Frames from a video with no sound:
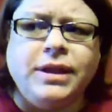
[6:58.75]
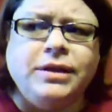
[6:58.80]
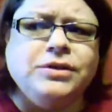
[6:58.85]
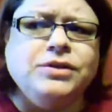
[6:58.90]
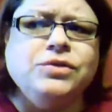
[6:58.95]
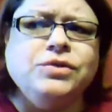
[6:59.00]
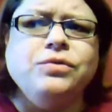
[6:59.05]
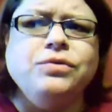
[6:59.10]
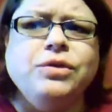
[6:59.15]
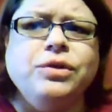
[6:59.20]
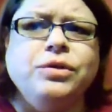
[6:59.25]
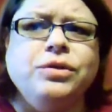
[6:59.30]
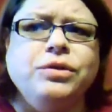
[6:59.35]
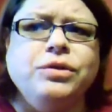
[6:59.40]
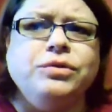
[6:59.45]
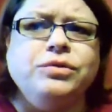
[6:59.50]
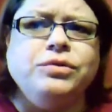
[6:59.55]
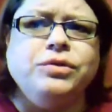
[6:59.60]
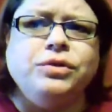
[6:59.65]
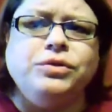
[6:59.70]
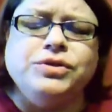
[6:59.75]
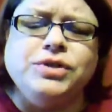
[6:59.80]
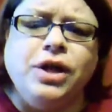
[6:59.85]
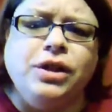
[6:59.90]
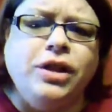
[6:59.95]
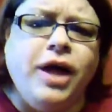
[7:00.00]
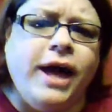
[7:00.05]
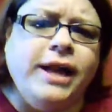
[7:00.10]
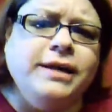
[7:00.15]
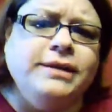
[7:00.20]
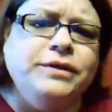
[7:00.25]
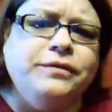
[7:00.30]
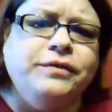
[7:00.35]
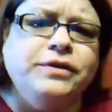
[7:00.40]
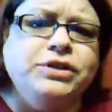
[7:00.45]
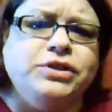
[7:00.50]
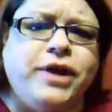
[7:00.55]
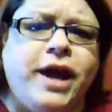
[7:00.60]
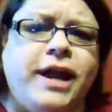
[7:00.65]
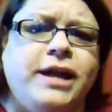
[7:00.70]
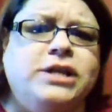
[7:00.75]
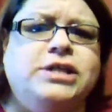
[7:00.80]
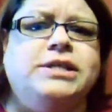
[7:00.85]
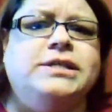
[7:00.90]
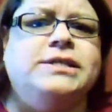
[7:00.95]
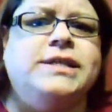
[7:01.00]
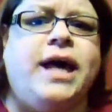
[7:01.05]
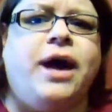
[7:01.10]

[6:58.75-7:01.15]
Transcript: So there's a lot of different strategies